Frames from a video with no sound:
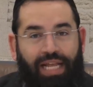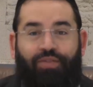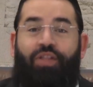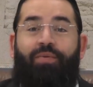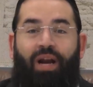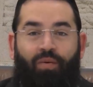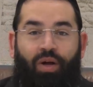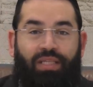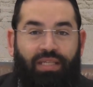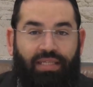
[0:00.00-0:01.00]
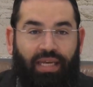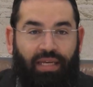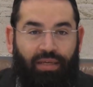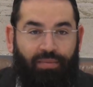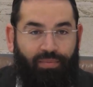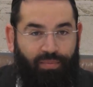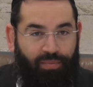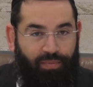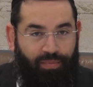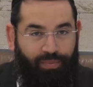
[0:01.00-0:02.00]
That's what the Gemara wants to say.
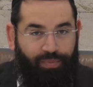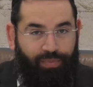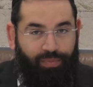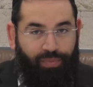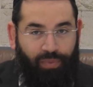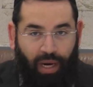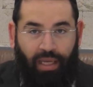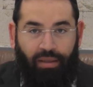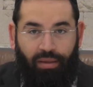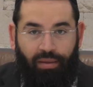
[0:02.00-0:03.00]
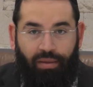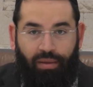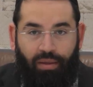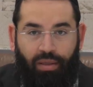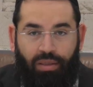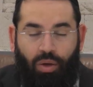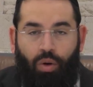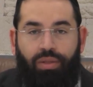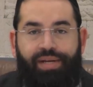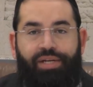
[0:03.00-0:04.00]
Right? So
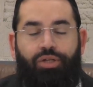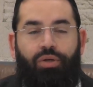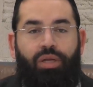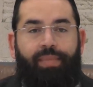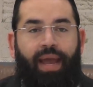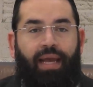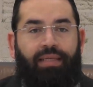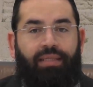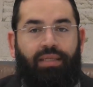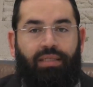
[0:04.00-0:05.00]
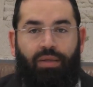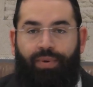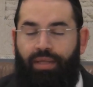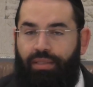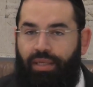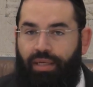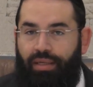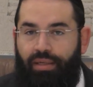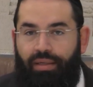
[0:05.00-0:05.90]
all the Rishonim ask, they say, wait a second.